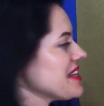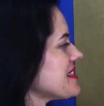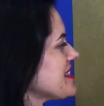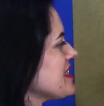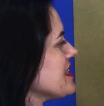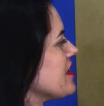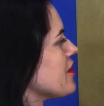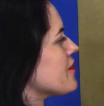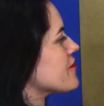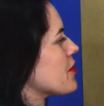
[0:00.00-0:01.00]
last year.
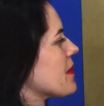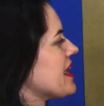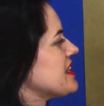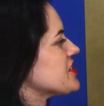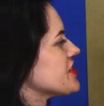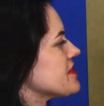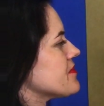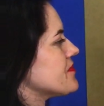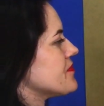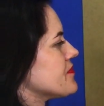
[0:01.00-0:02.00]
From Asia,
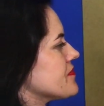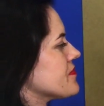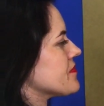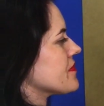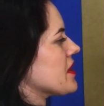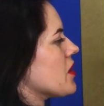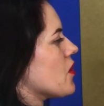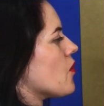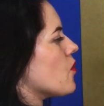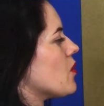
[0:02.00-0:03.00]

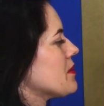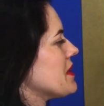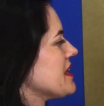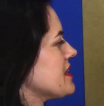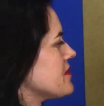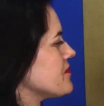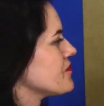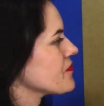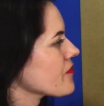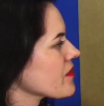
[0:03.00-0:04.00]
1 million.
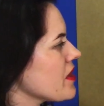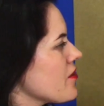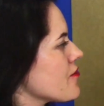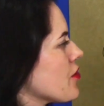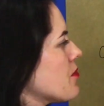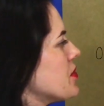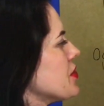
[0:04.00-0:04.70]
From